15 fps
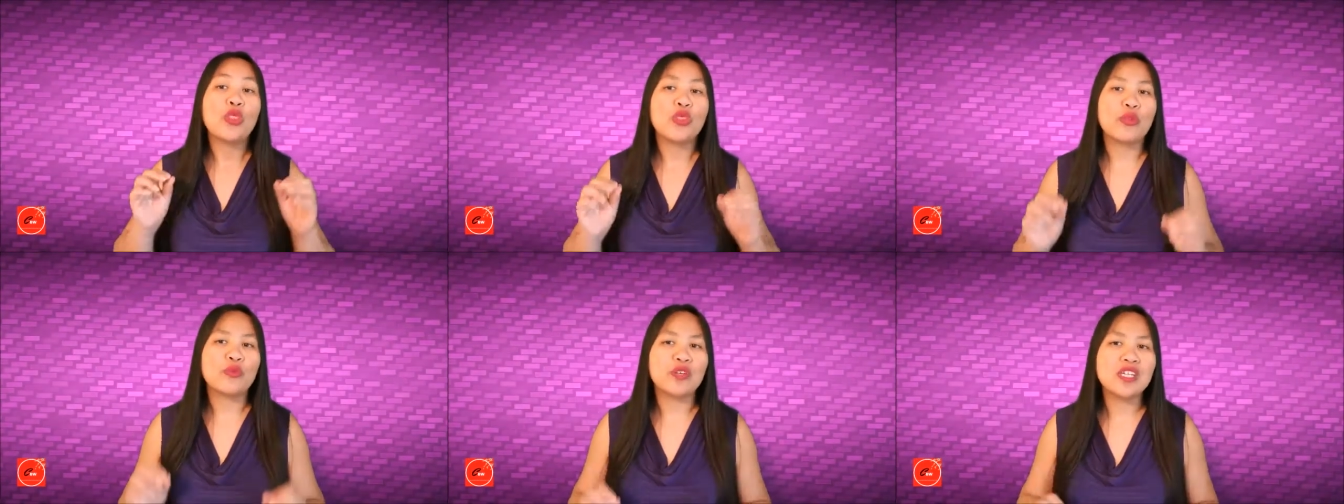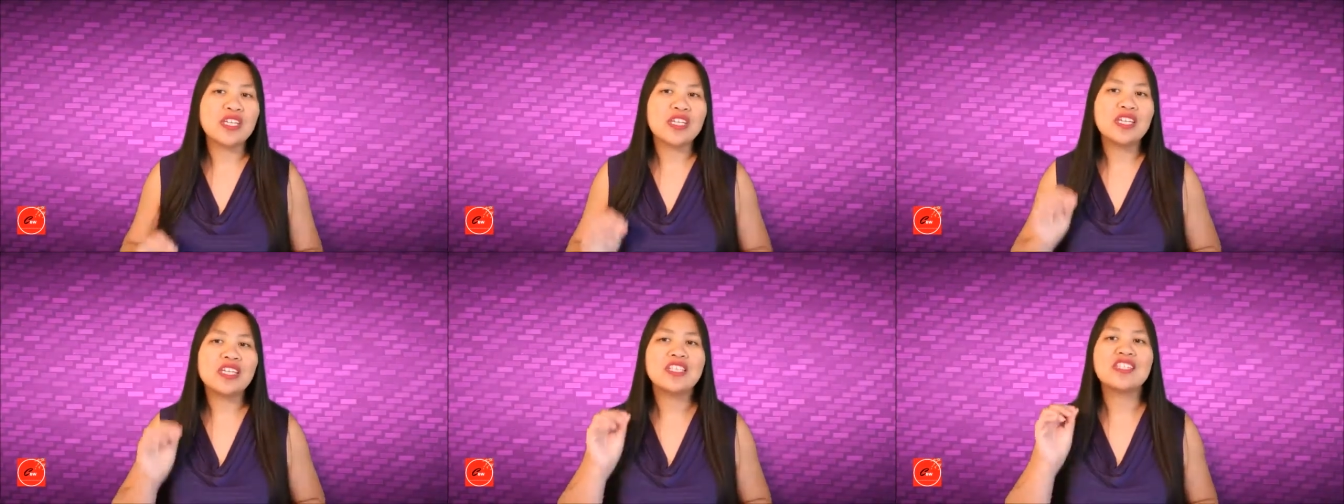
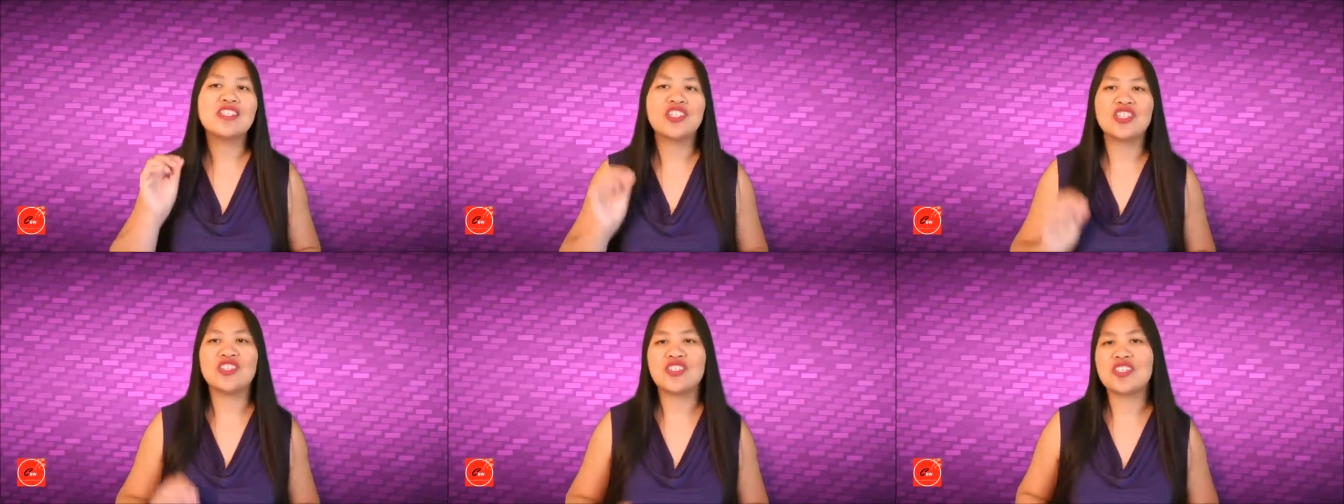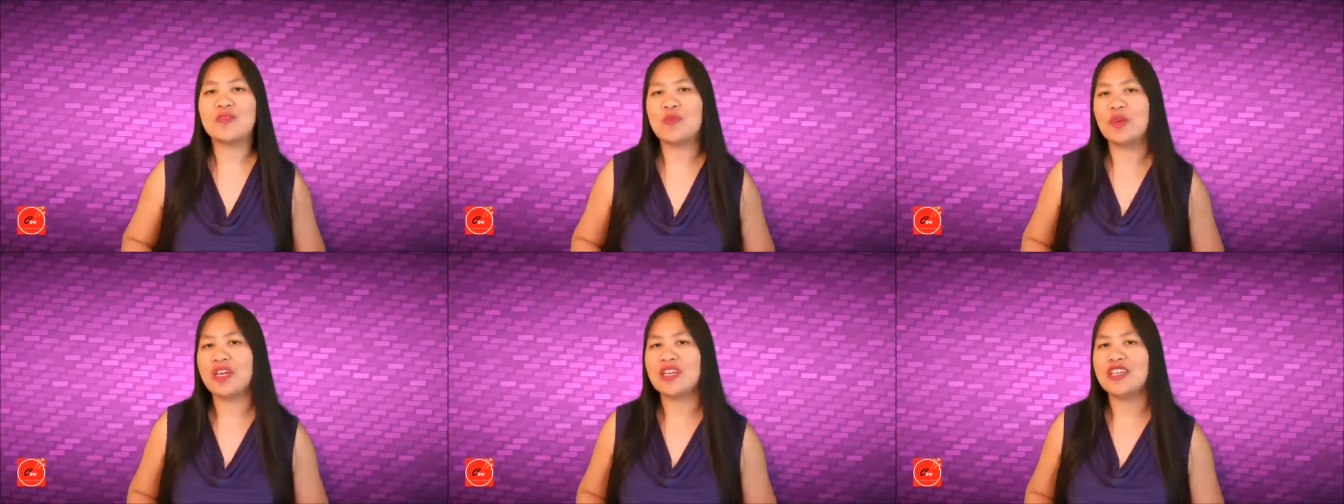three
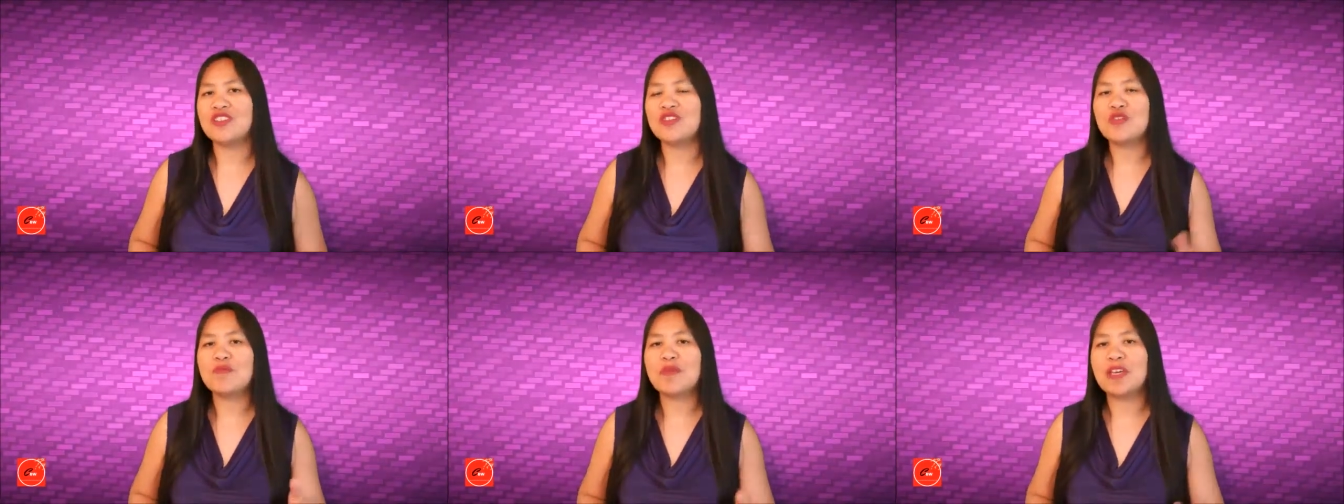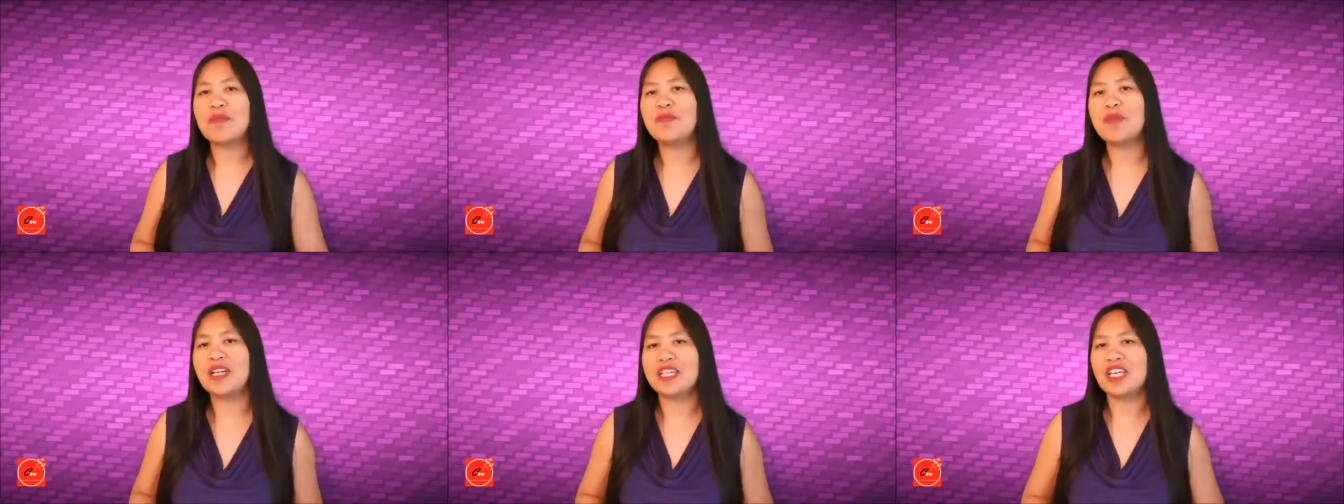genius way to
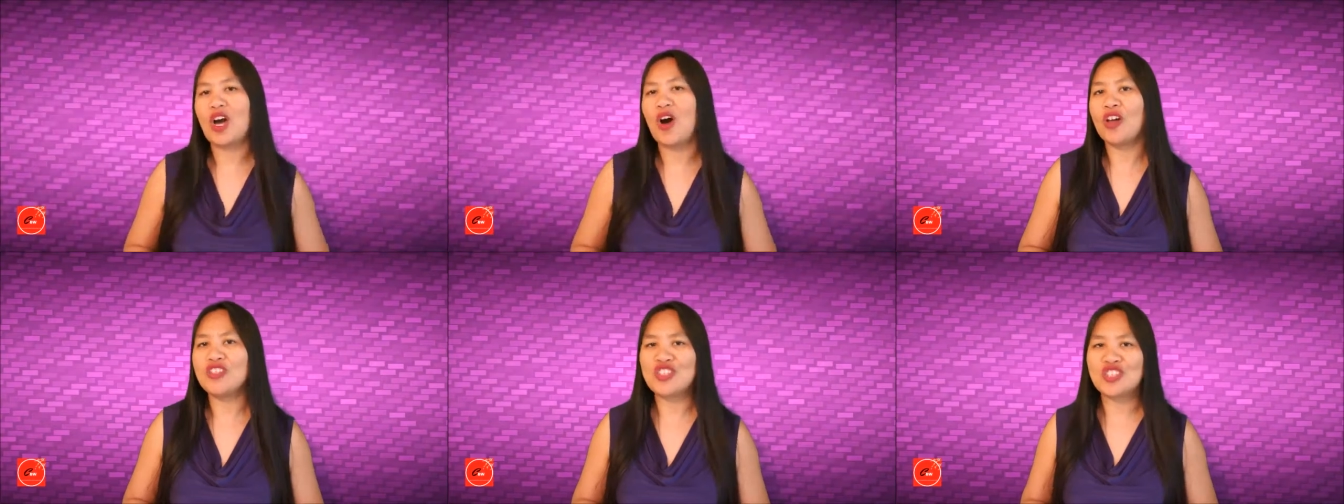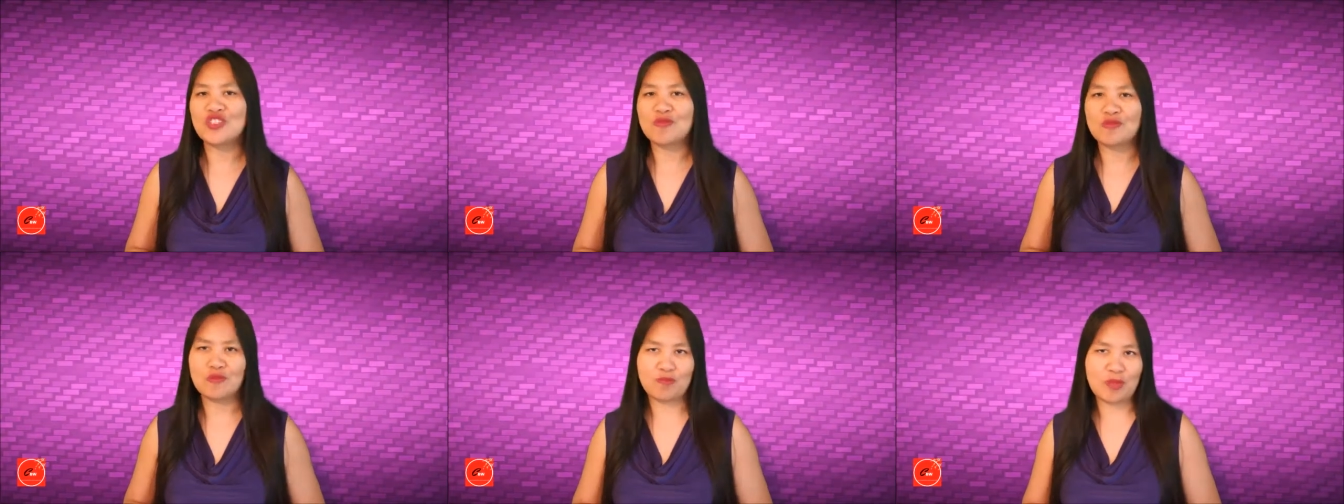make money on
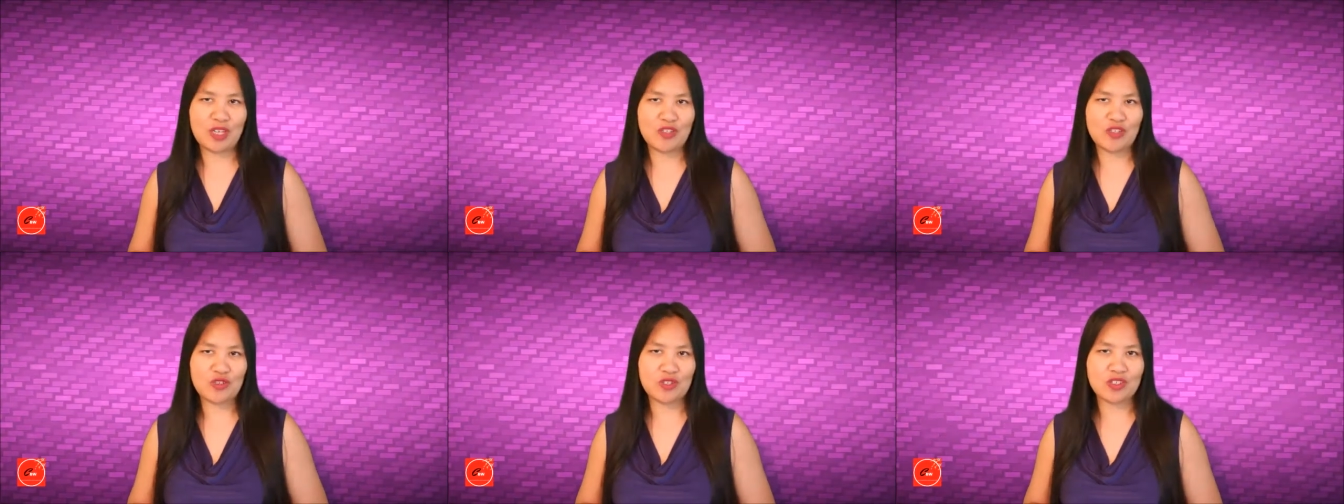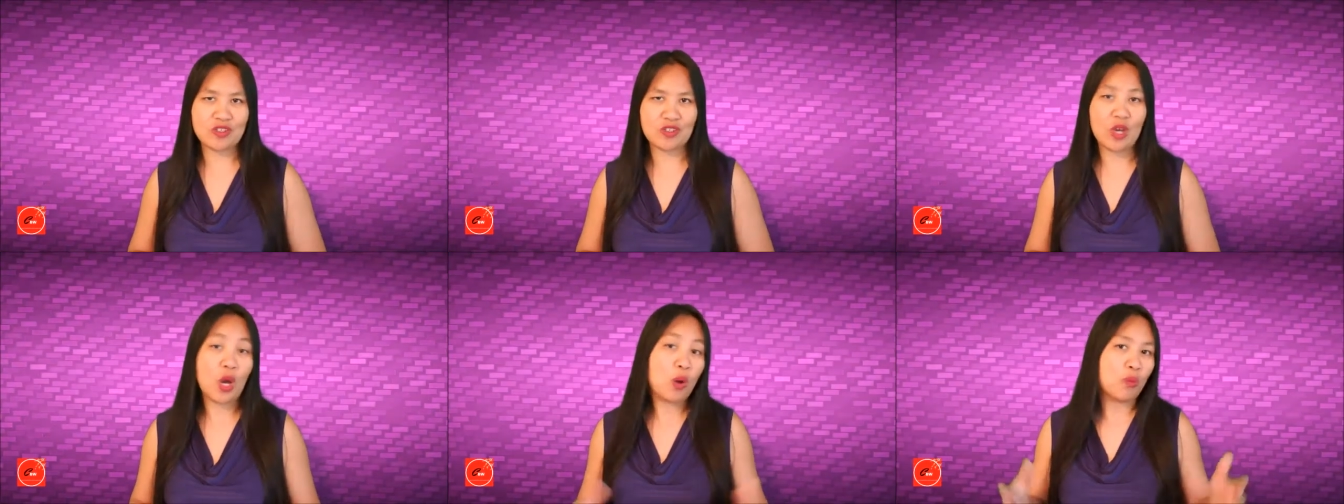Pinterest?